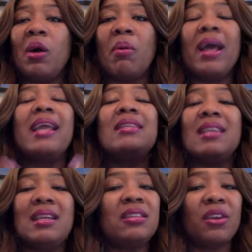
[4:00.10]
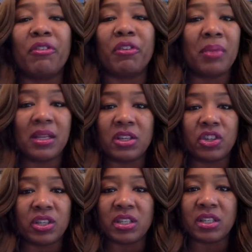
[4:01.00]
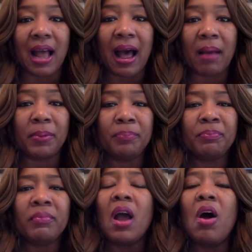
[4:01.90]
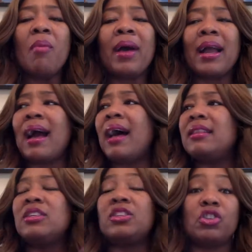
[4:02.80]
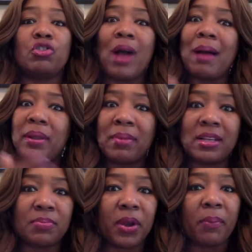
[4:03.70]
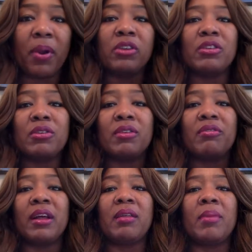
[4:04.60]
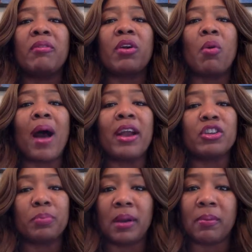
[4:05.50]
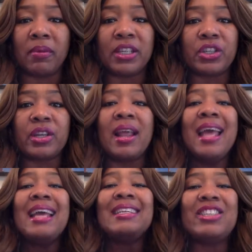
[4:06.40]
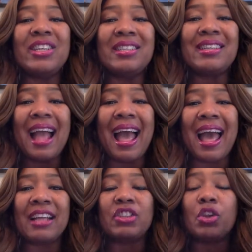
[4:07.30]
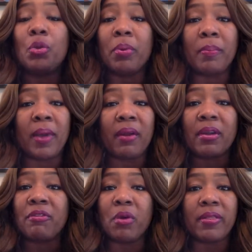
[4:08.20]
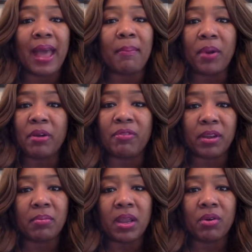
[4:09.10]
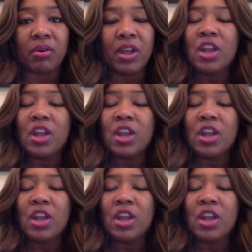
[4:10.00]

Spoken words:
know what, it's easier for me to just stop. Oh my God, this just dropped in my spirit. Personal development requires preparation, just as you preparing for that perfect meal.